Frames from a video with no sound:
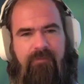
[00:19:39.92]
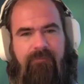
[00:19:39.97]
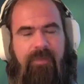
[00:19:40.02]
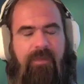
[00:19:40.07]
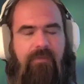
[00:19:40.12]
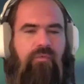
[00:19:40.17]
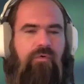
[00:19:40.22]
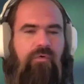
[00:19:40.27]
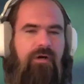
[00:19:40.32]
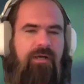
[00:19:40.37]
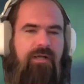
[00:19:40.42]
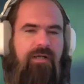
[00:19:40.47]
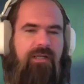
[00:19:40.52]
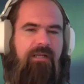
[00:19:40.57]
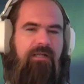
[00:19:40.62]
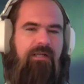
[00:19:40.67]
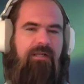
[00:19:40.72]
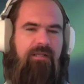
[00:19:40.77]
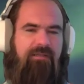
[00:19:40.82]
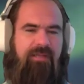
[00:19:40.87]
They
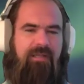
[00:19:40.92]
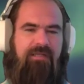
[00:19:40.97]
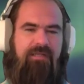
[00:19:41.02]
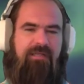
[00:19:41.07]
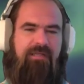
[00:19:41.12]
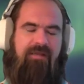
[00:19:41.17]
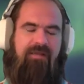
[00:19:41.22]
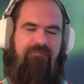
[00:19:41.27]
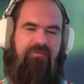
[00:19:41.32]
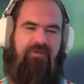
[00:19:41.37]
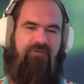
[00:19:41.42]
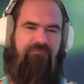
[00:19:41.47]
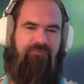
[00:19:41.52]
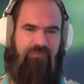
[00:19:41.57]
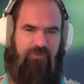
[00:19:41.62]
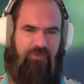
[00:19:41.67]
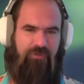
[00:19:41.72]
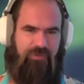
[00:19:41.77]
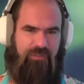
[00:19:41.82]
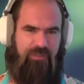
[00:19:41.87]
didn't have enough
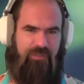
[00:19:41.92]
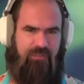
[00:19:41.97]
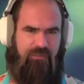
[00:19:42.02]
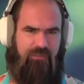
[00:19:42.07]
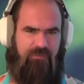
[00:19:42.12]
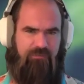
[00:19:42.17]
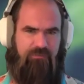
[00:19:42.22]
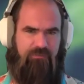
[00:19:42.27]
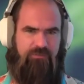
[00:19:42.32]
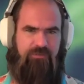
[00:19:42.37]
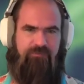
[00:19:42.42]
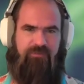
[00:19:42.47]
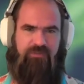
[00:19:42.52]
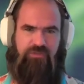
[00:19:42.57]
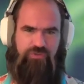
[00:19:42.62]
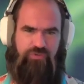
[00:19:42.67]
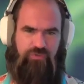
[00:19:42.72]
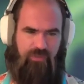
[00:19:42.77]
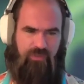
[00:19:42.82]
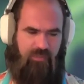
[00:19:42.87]
of their yin to be
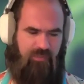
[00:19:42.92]
true,